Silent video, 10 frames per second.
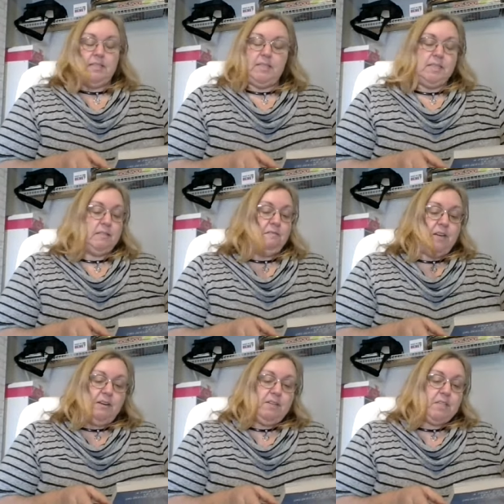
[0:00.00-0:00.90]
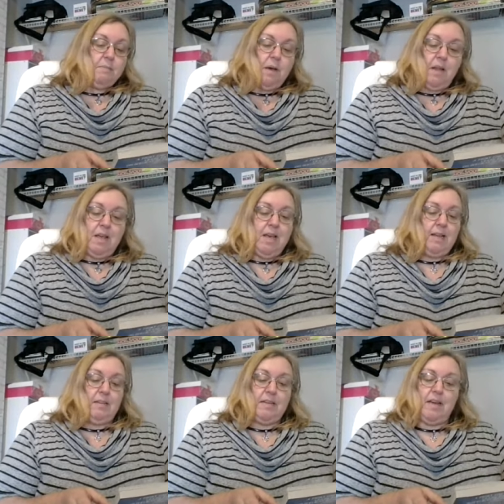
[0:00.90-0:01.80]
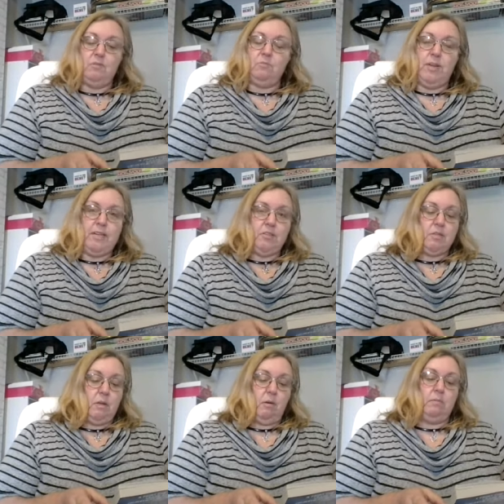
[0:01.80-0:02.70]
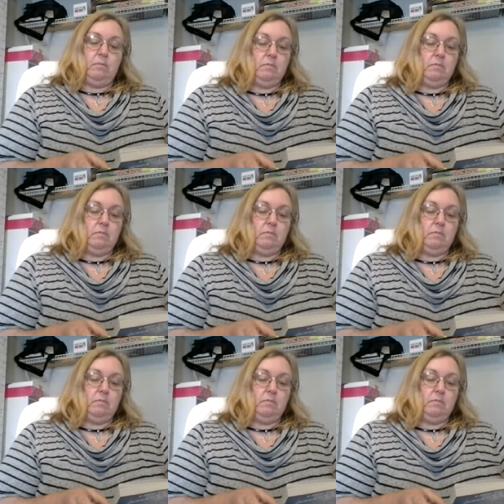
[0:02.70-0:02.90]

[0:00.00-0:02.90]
"'Tis a very small island, outrageous low."